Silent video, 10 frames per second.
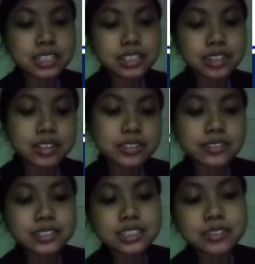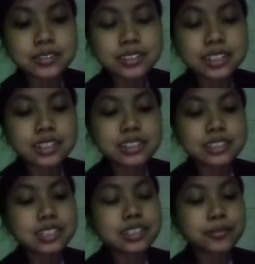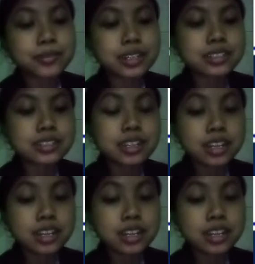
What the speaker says: is contrary to reality in the past.